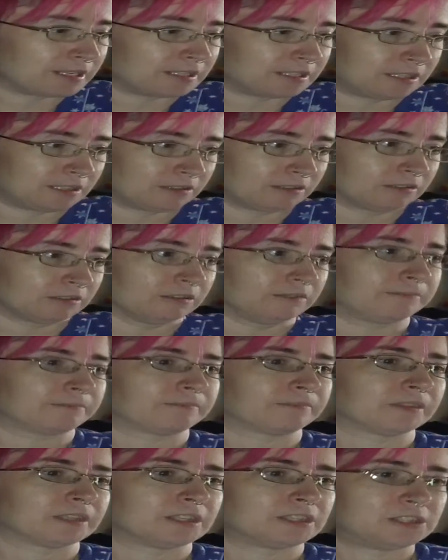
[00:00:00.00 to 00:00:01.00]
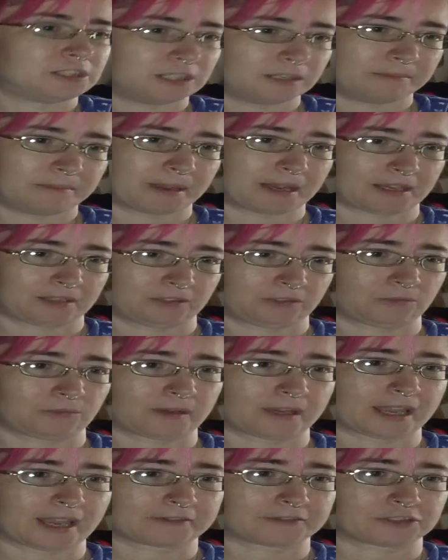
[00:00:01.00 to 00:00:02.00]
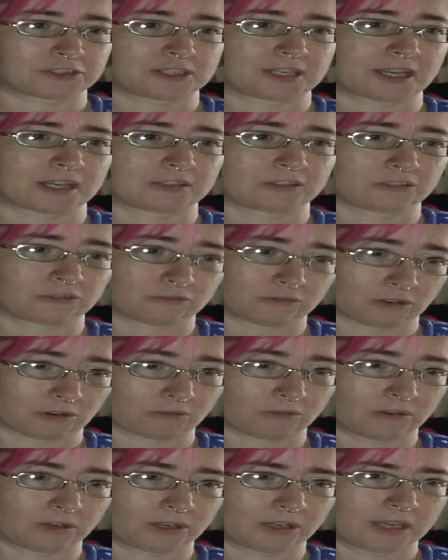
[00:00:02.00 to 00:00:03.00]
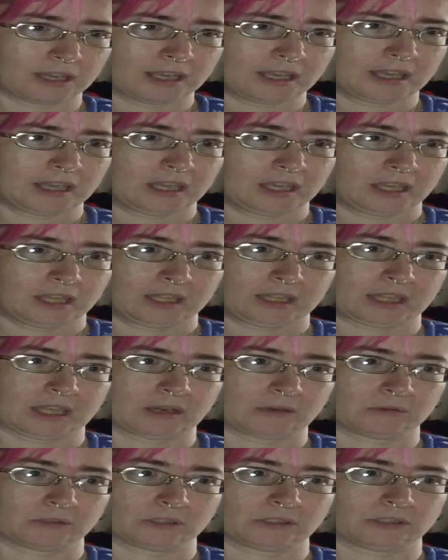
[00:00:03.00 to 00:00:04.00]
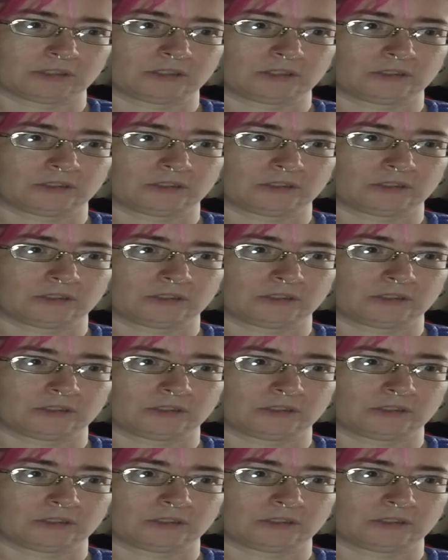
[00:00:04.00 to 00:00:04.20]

until she passed away after she had a stroke. That was.